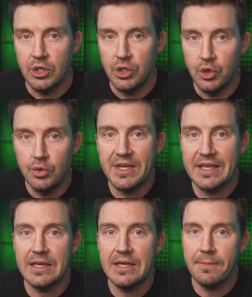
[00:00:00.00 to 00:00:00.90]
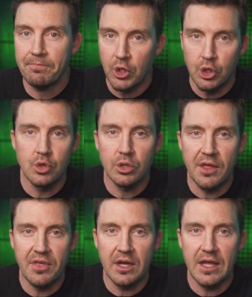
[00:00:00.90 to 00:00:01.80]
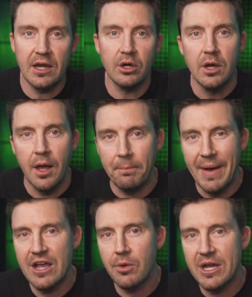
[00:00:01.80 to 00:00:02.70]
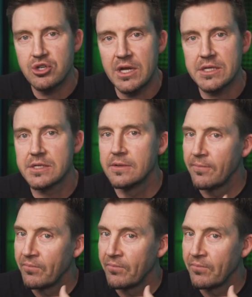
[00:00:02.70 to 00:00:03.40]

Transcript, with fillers: YubiKey, Google Authenticator, biometrics.